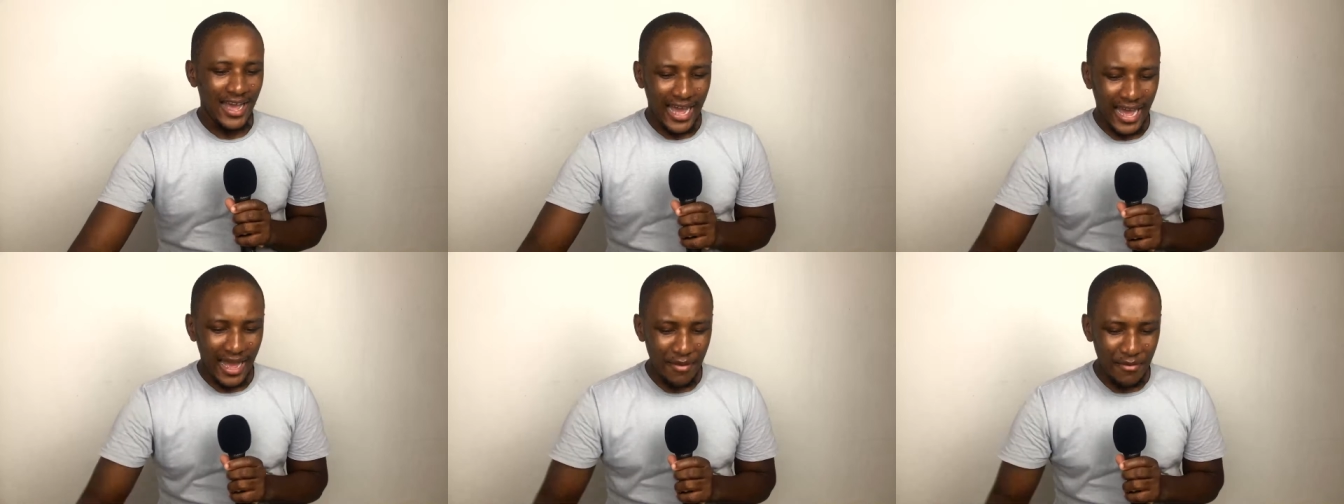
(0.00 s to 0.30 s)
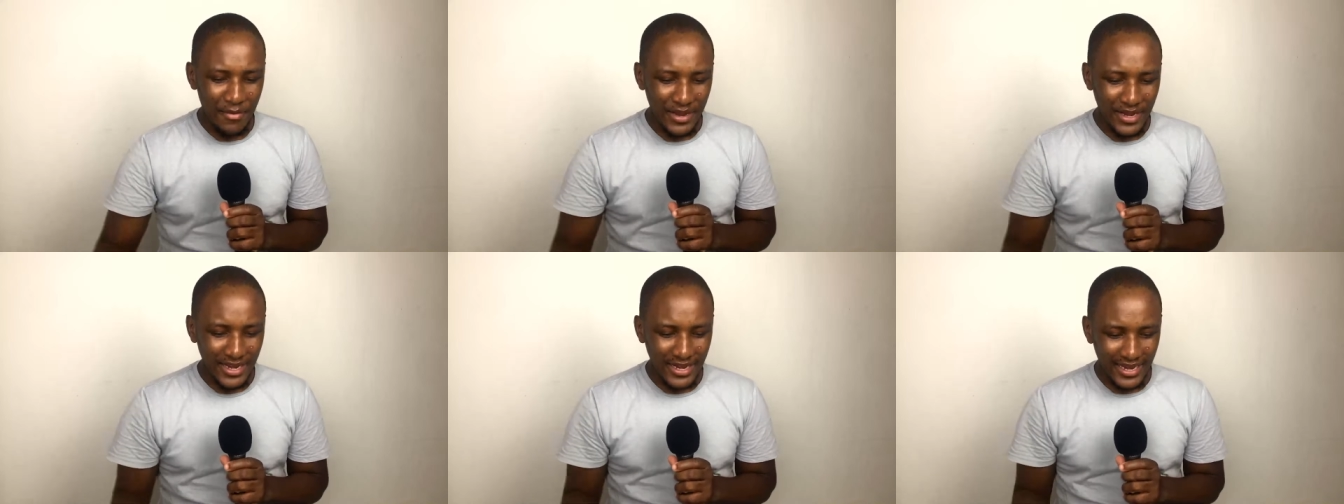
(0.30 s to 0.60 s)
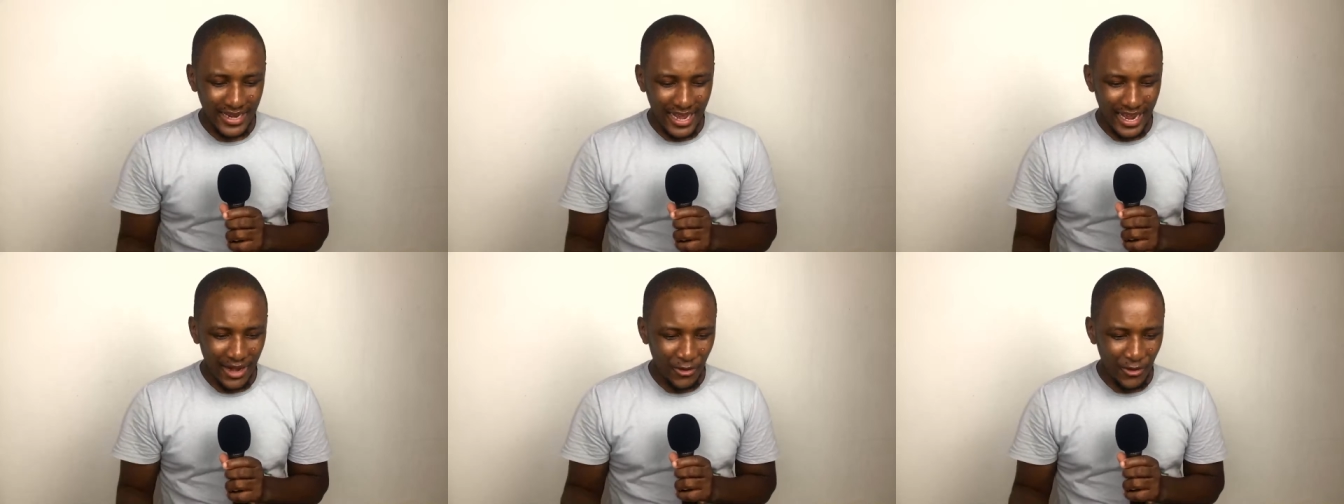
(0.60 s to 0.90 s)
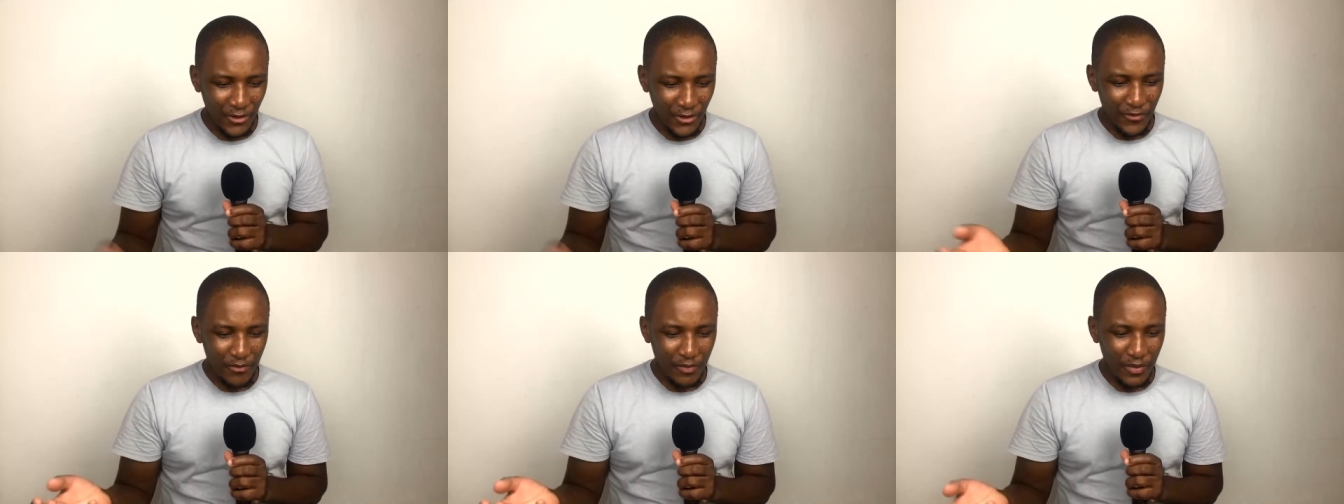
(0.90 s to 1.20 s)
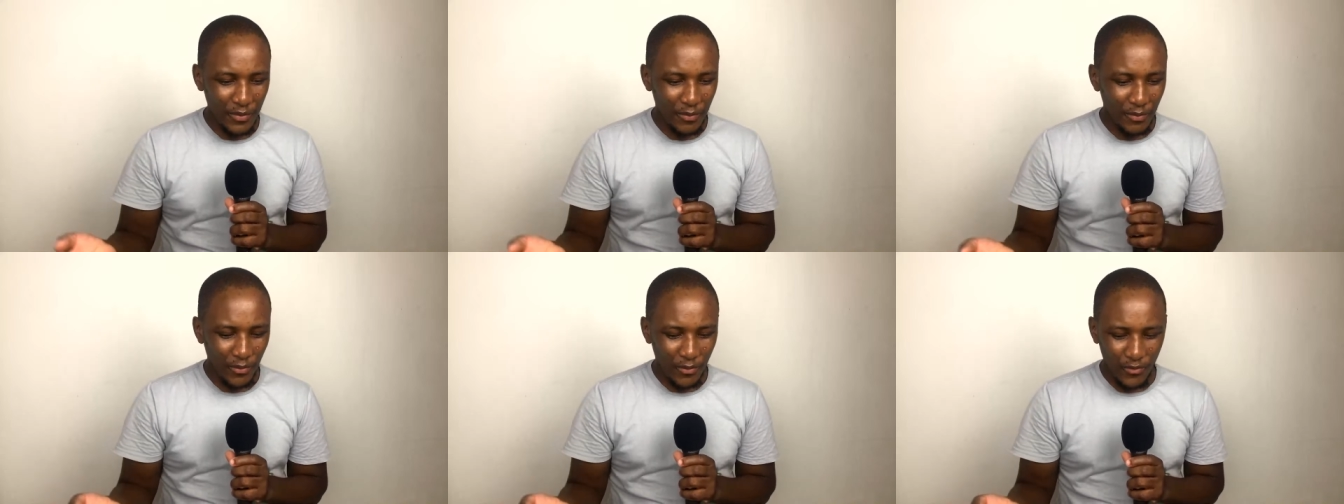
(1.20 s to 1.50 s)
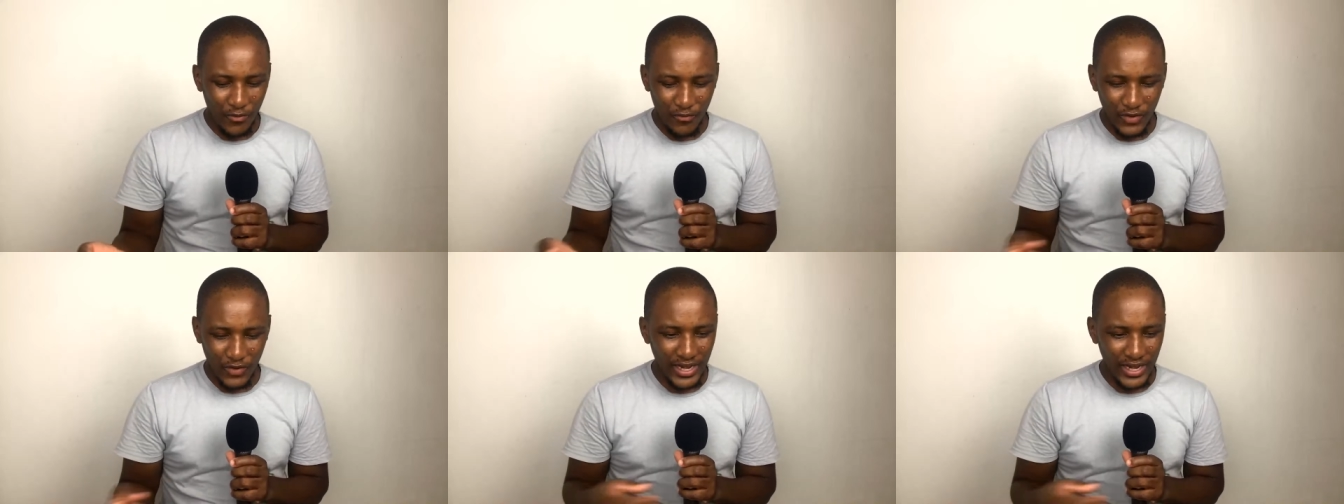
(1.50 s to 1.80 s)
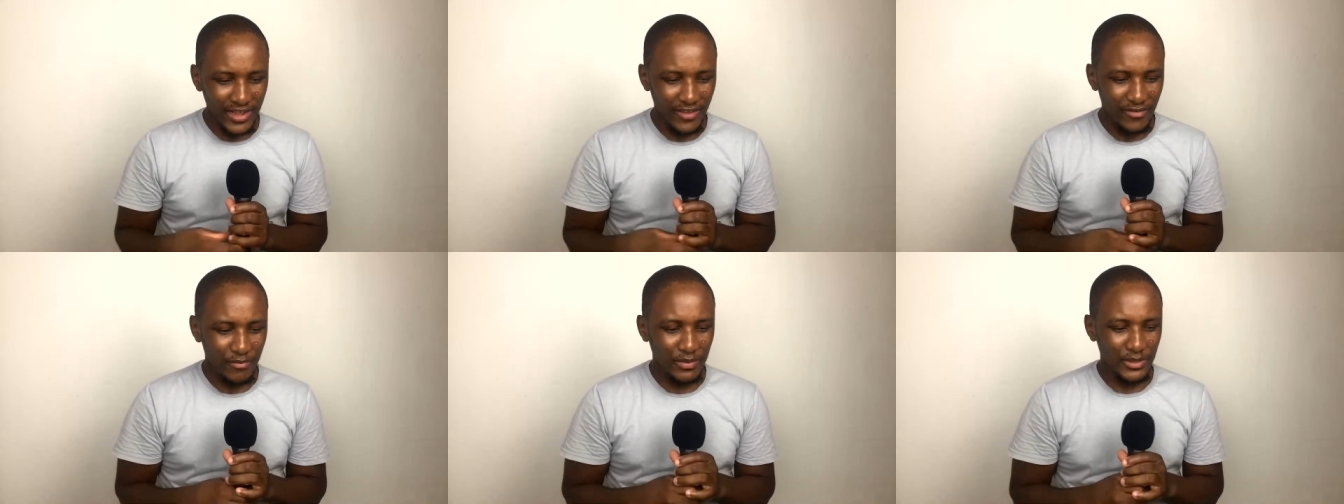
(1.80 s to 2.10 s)
I mean, a lot of people, Vel,
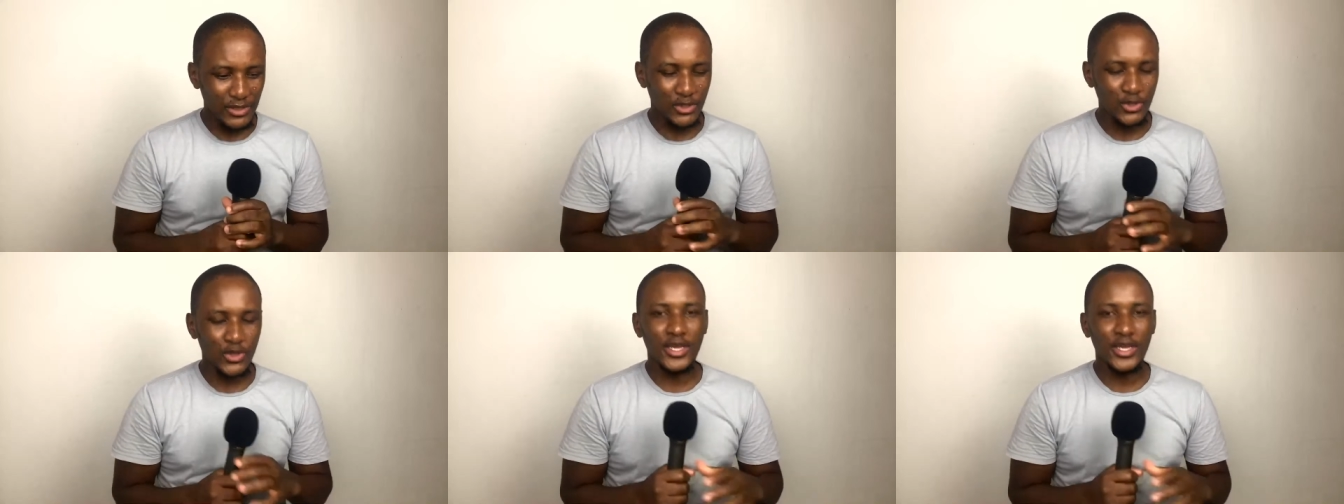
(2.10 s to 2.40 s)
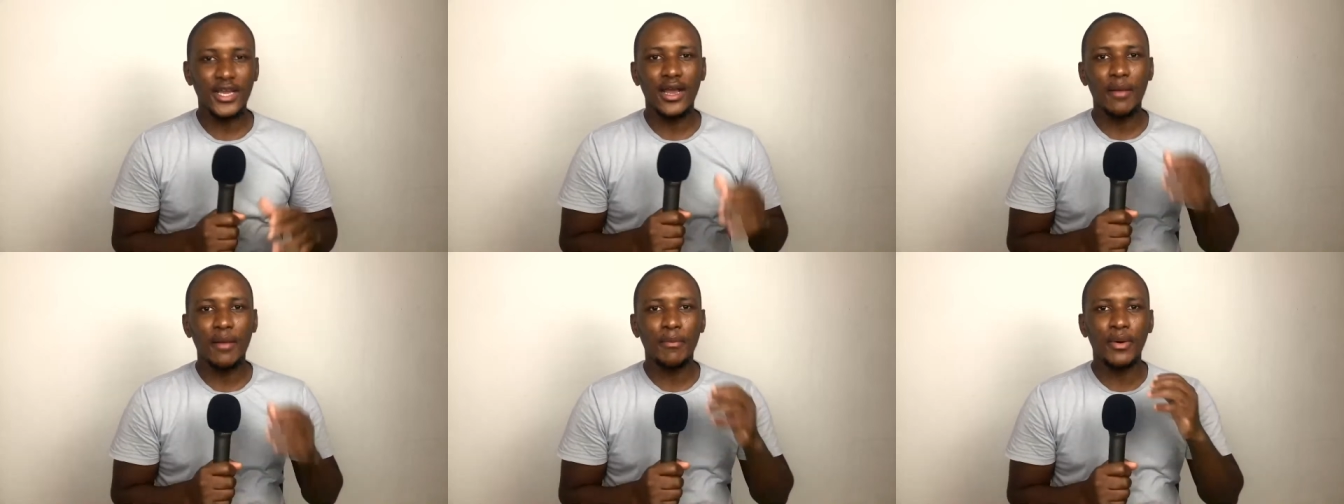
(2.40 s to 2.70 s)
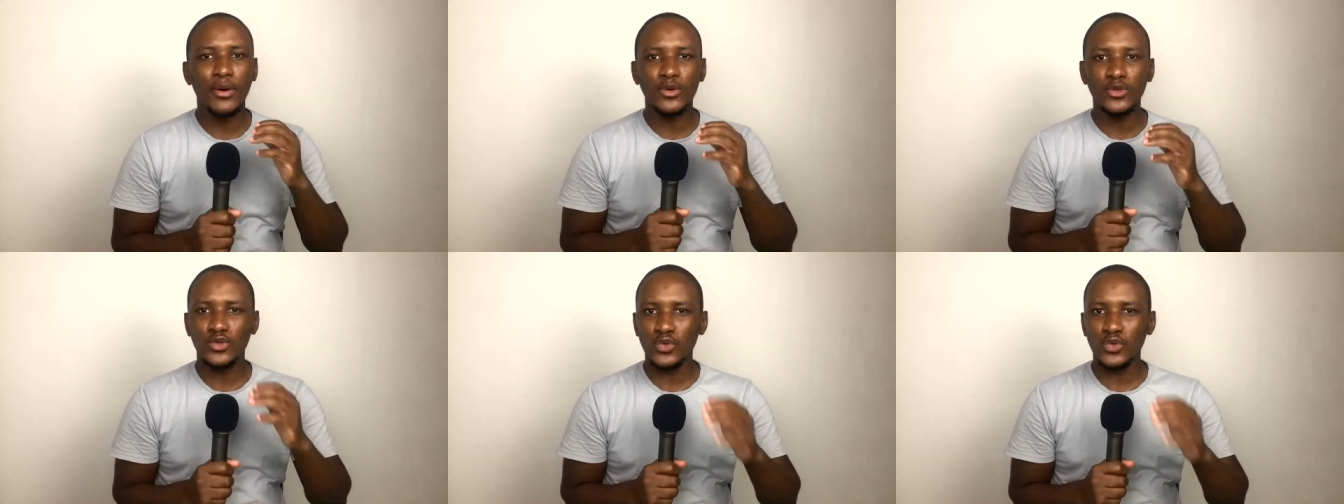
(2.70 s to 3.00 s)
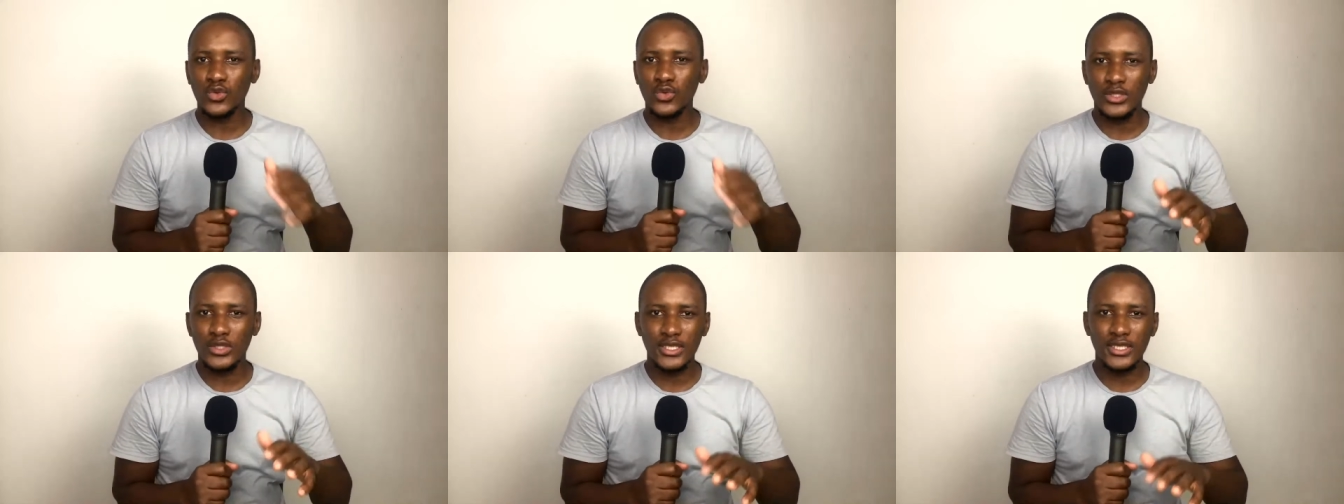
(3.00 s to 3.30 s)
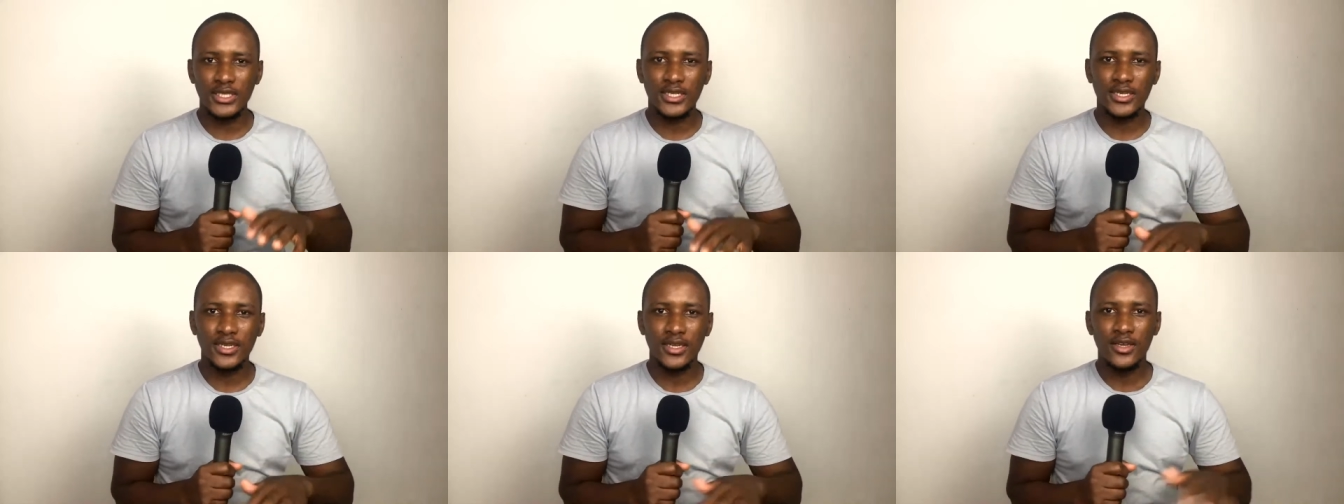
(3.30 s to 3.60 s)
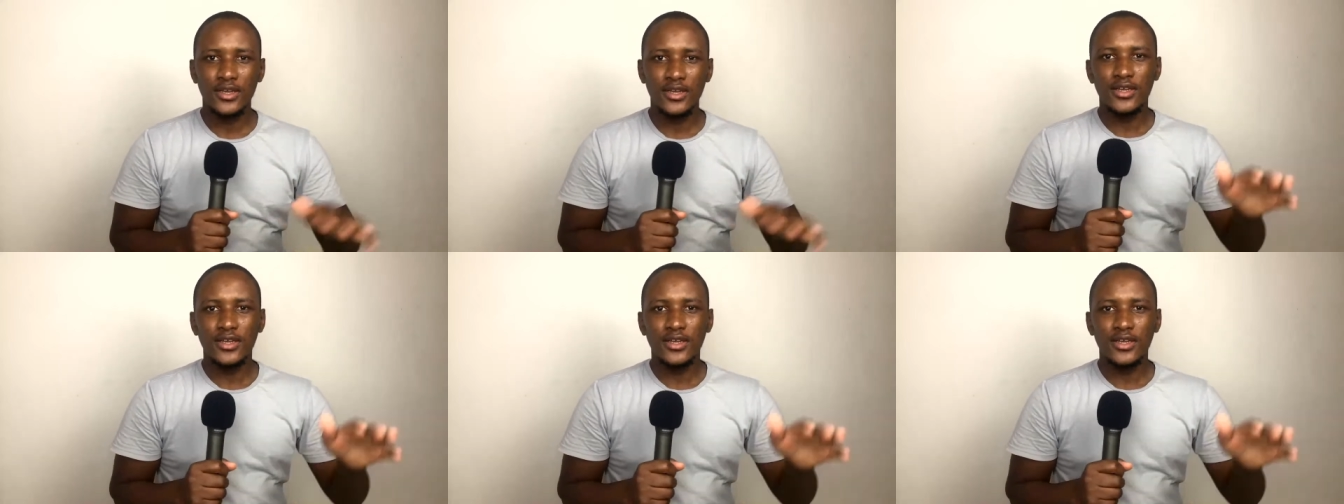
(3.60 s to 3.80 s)
have been talking about Uguti,